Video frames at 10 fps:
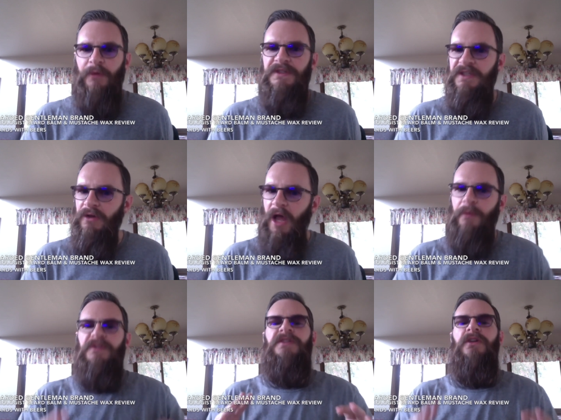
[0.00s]
I was still
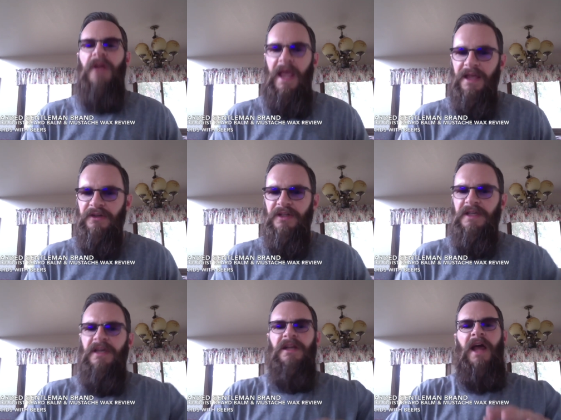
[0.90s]

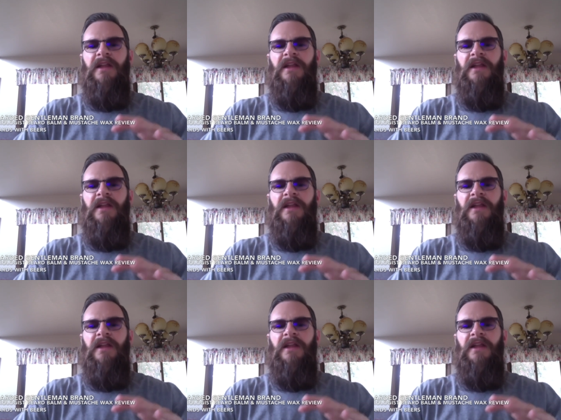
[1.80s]
handling it.